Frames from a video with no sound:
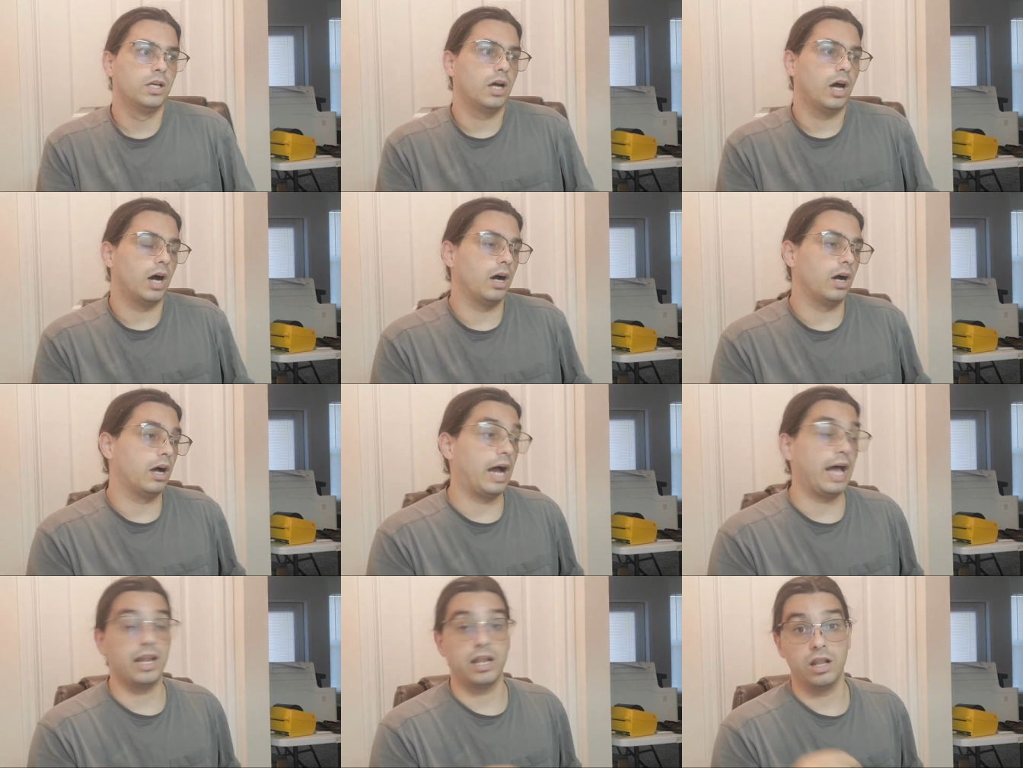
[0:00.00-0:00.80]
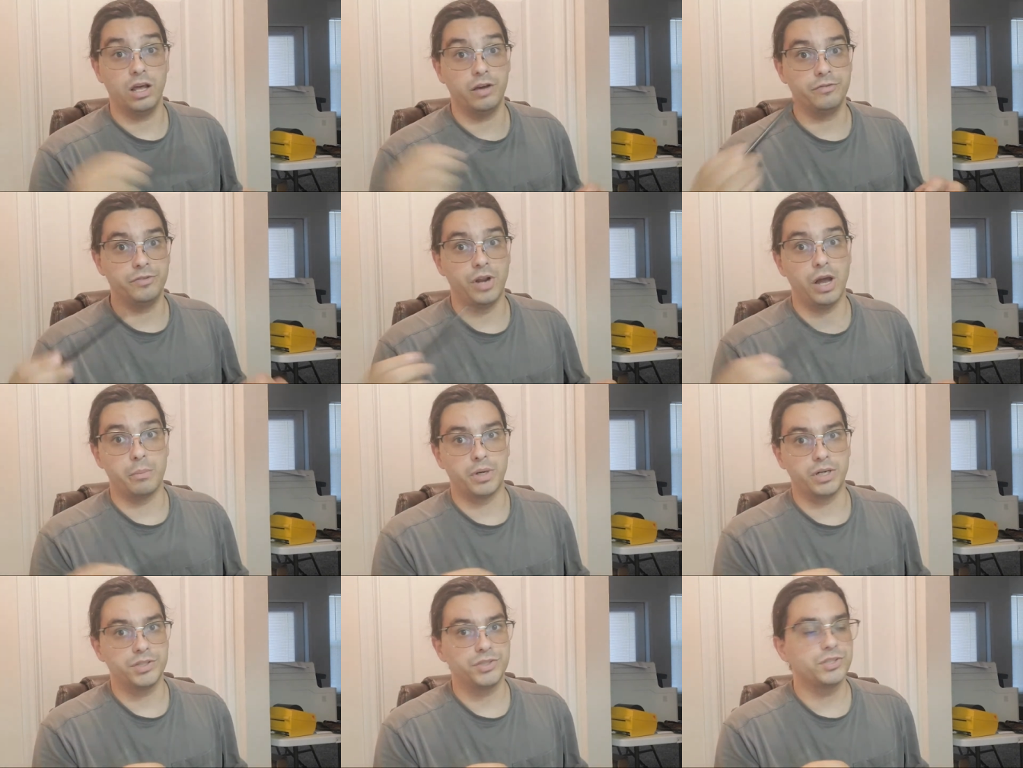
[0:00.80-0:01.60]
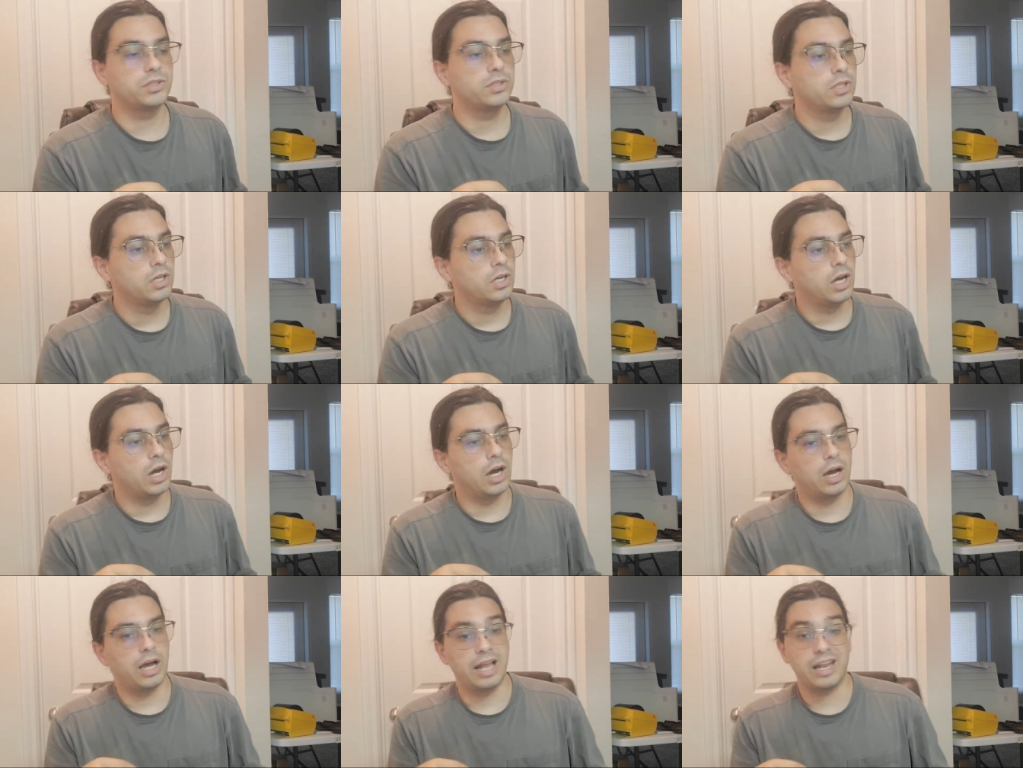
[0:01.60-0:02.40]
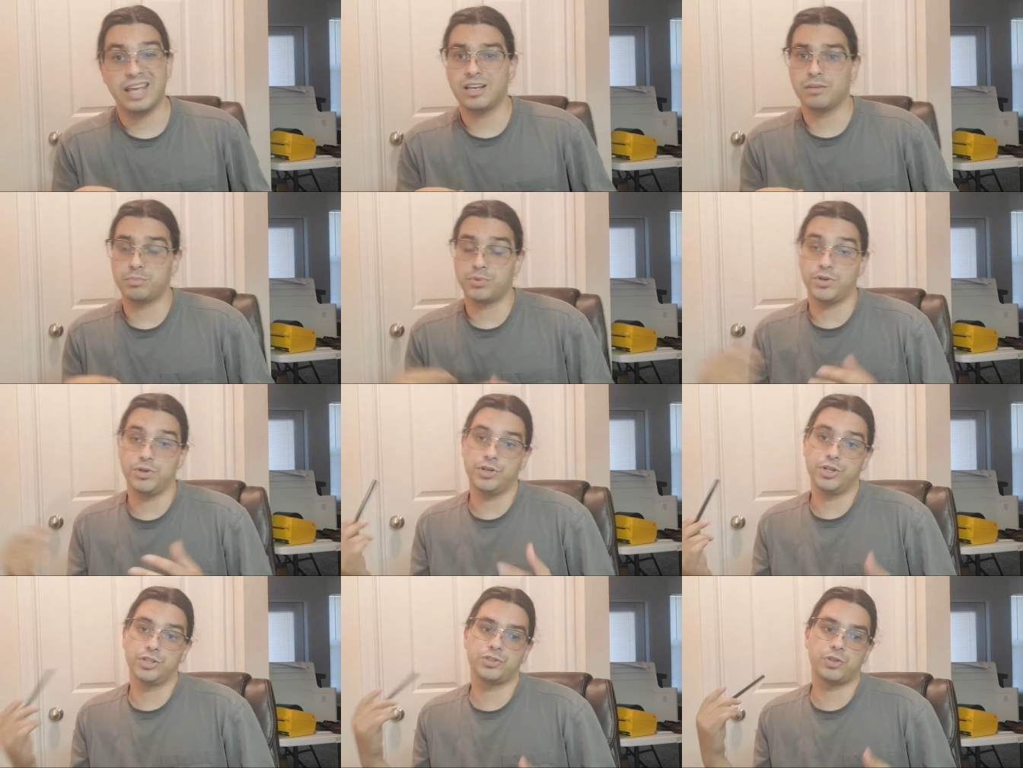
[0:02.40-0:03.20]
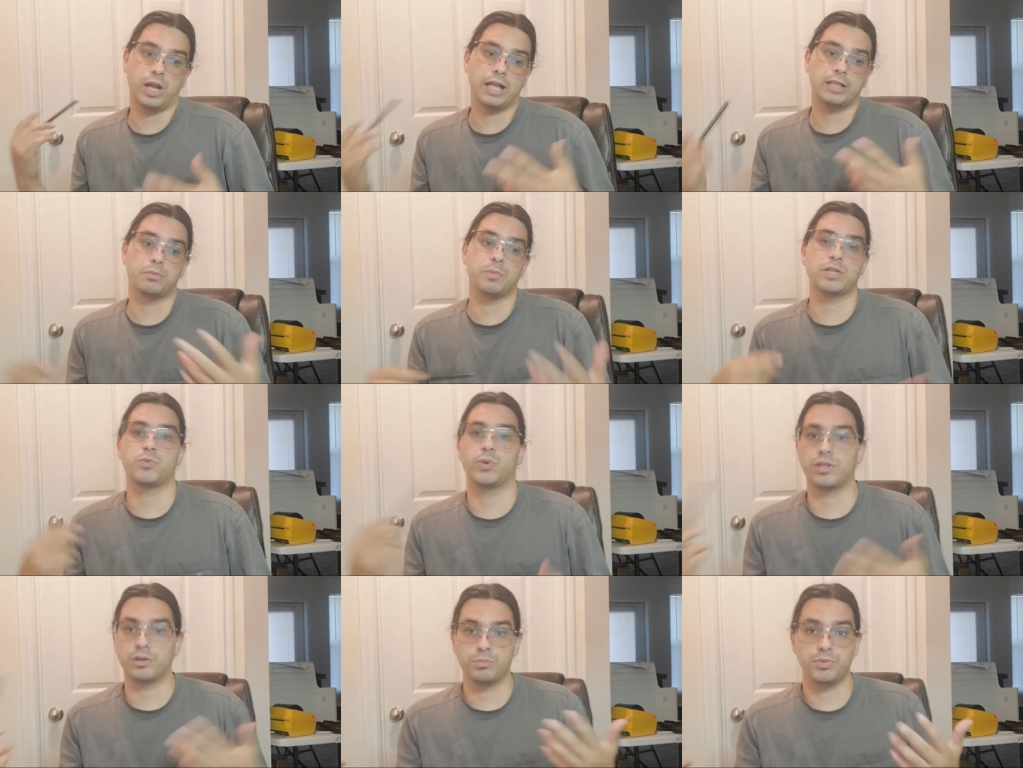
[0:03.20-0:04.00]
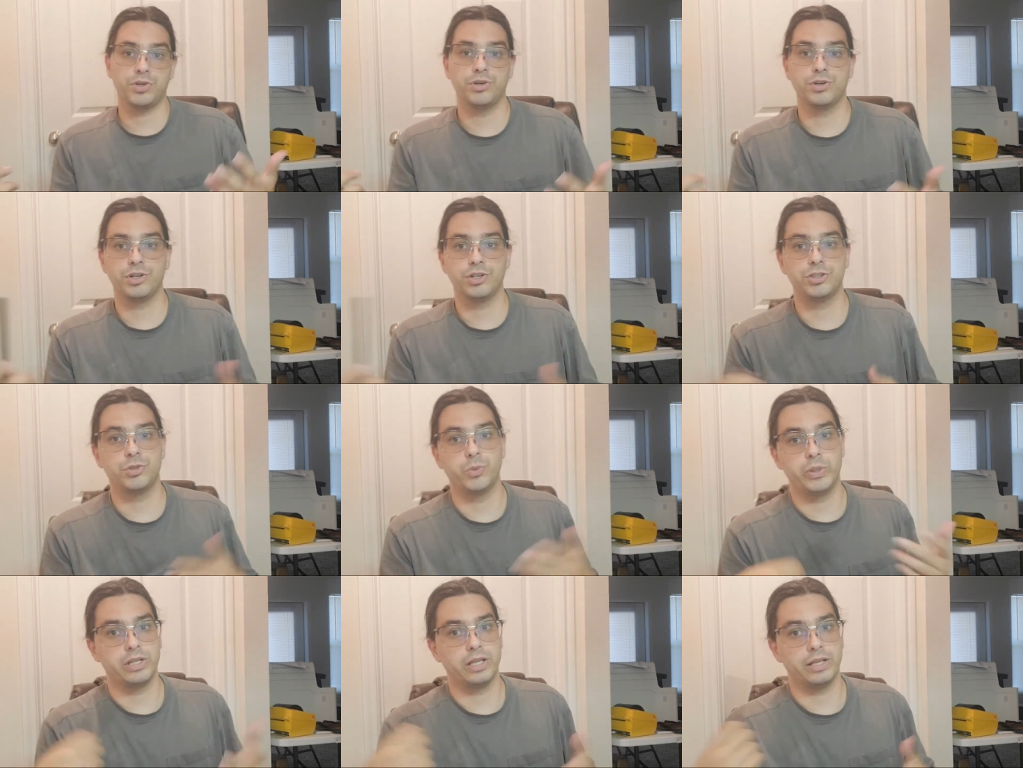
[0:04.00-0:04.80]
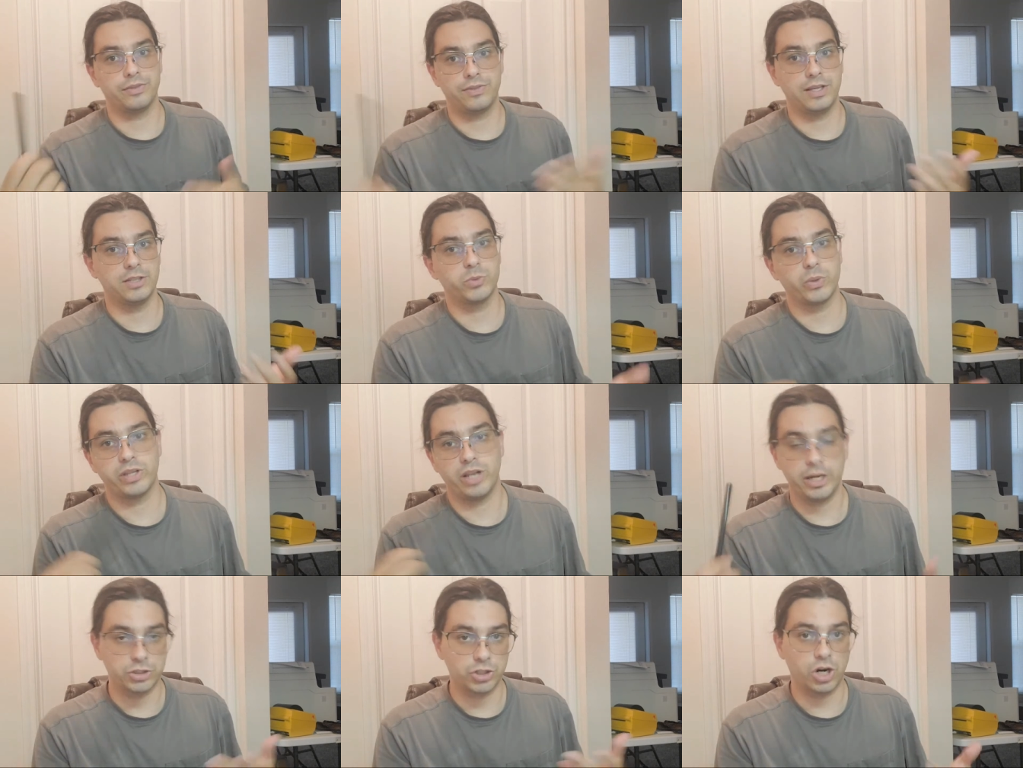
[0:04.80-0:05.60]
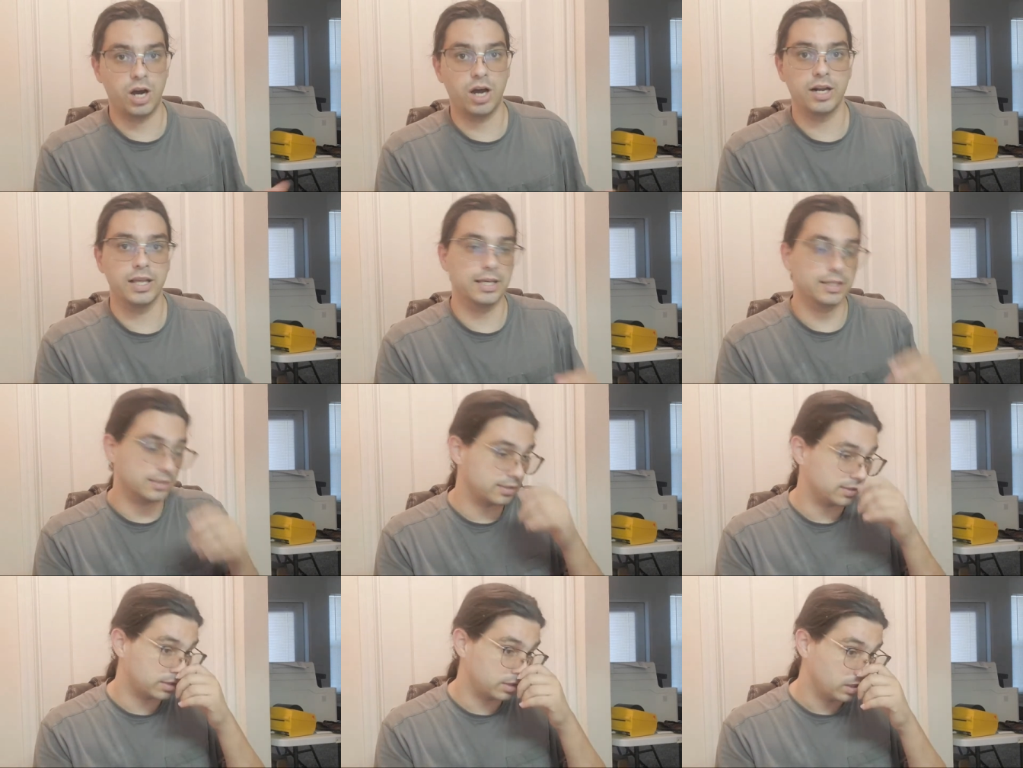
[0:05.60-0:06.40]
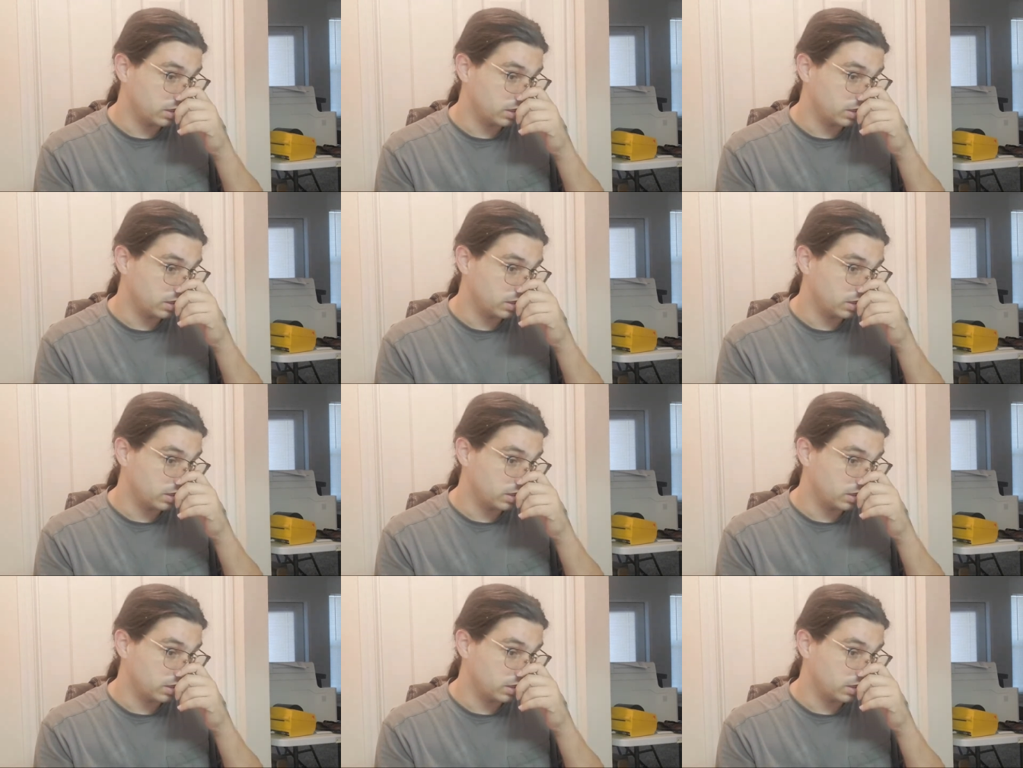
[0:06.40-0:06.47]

I love numbers. I like computers, so I like to mess with computers, doing things with electronics,